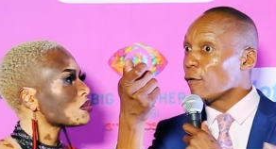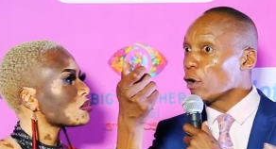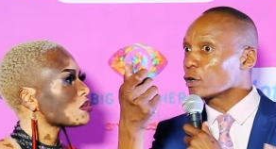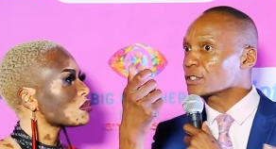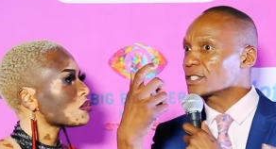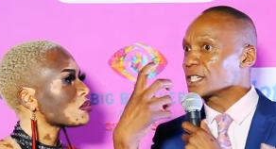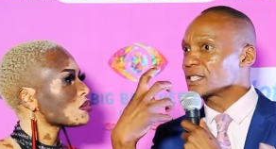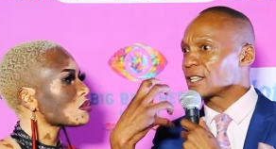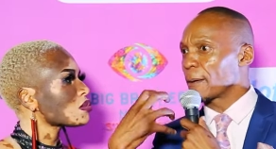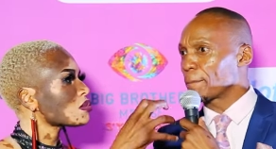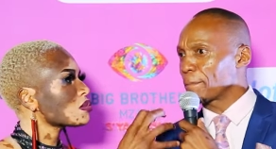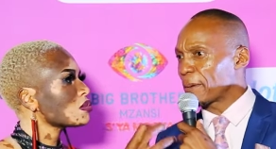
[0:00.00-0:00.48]

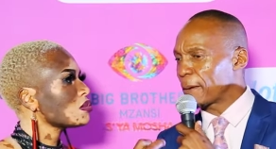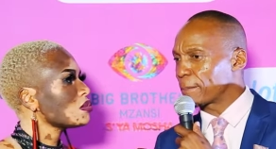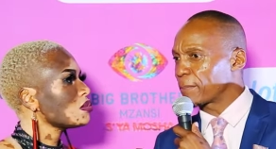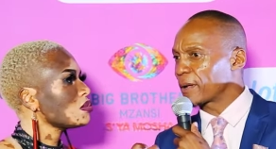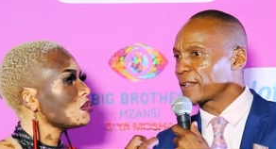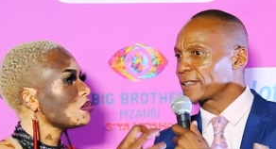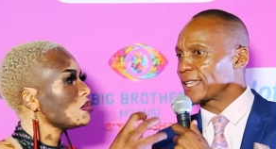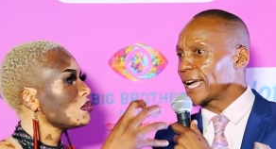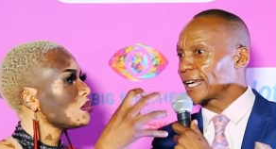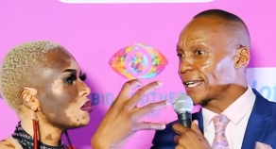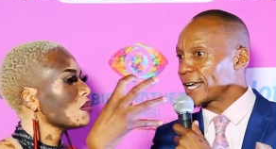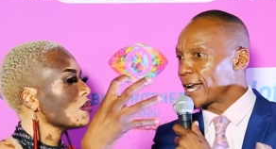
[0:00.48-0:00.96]
Speaker 1: voting, the people
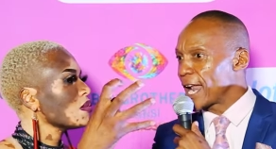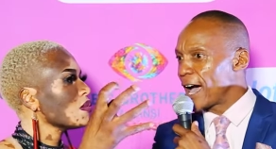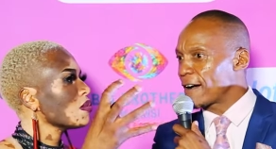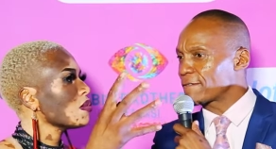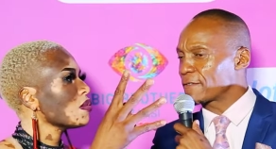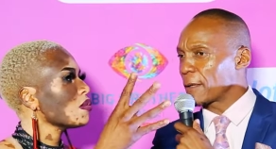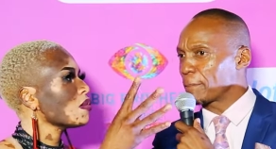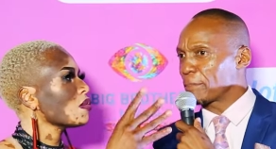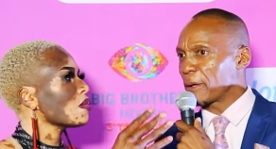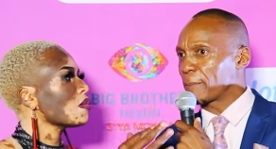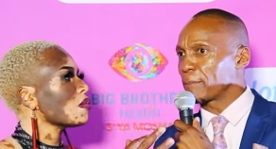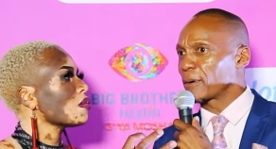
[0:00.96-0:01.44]
that love,
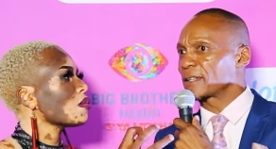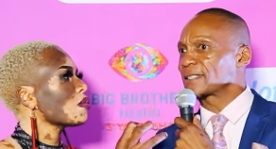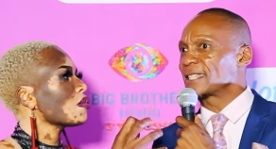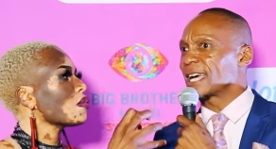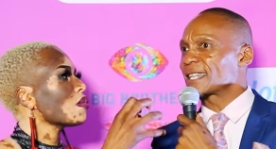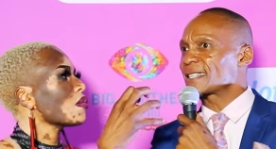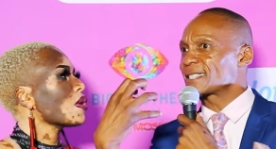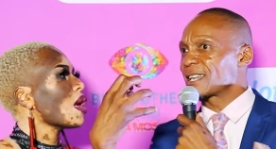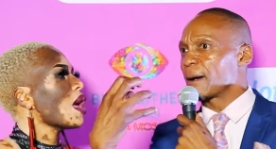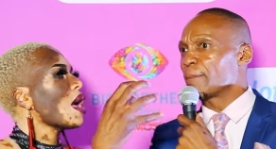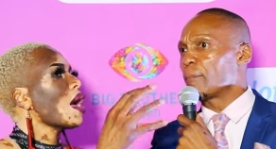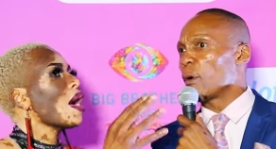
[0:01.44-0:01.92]
the people that
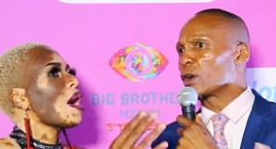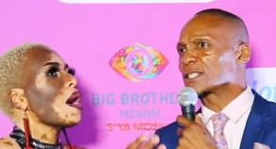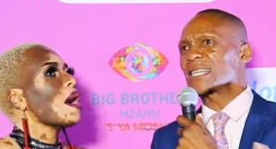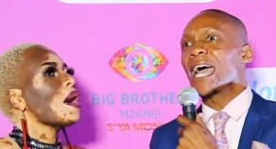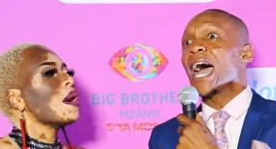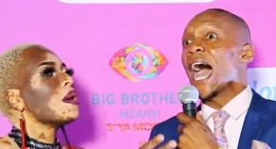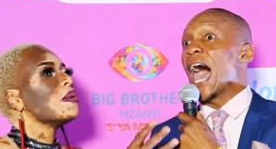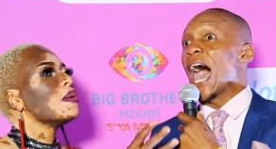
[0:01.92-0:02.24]
support.